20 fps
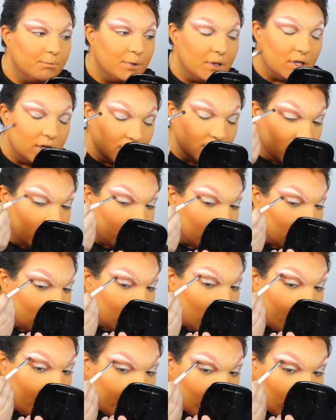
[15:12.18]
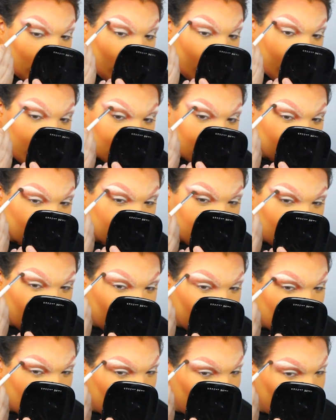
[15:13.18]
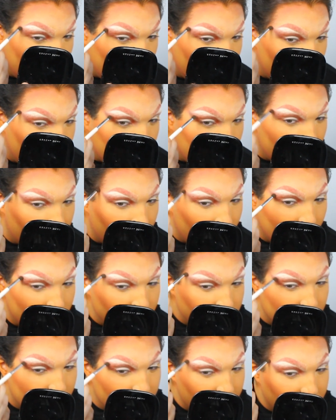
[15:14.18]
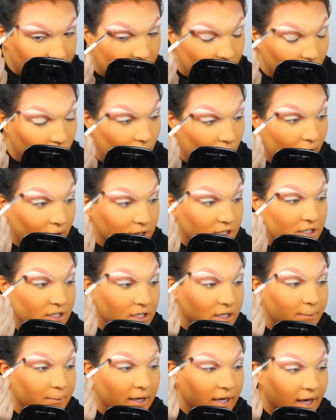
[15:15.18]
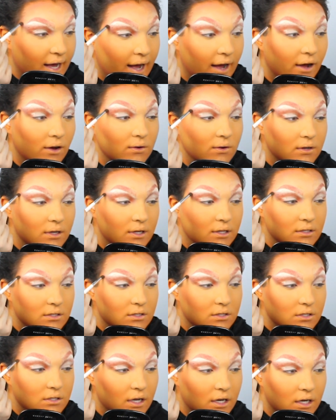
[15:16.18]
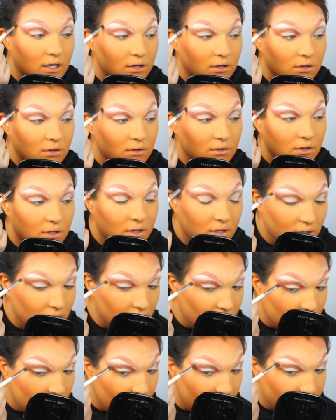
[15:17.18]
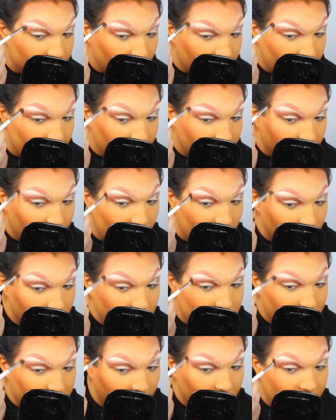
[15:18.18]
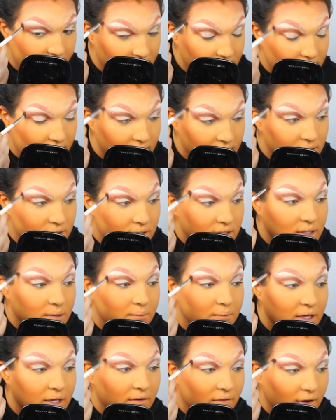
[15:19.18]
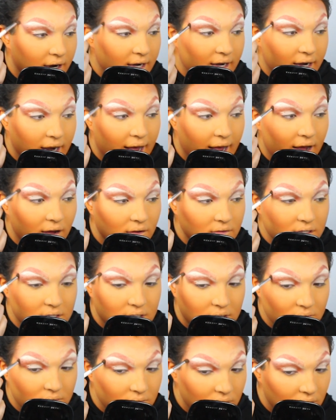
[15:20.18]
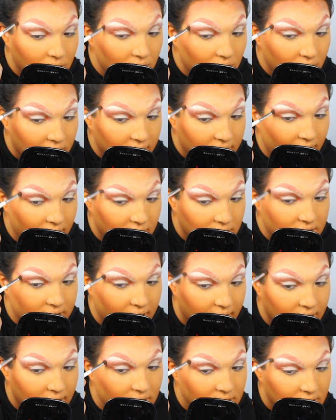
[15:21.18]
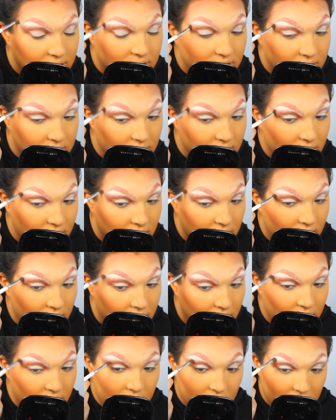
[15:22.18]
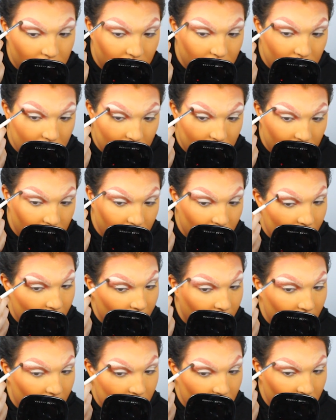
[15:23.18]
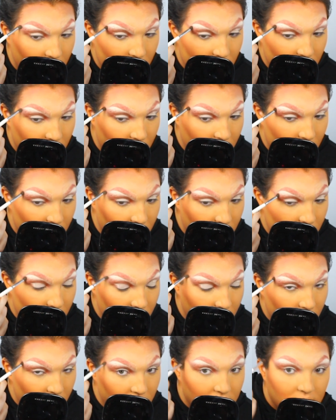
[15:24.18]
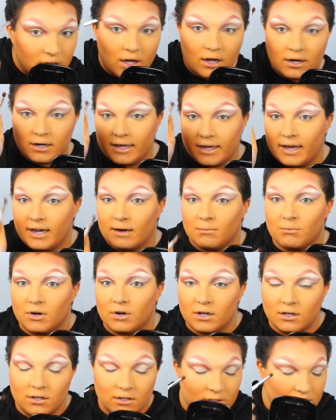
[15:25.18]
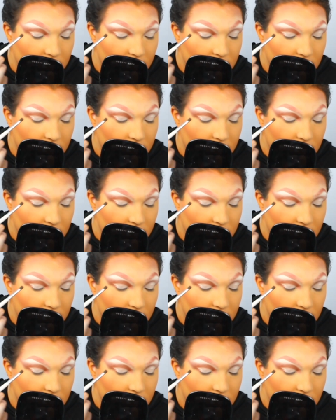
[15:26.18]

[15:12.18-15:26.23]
blurring a lot of the lines, but also they're kind of washing me out. So something that looks kind of intense to me right now doesn't look that intense on camera.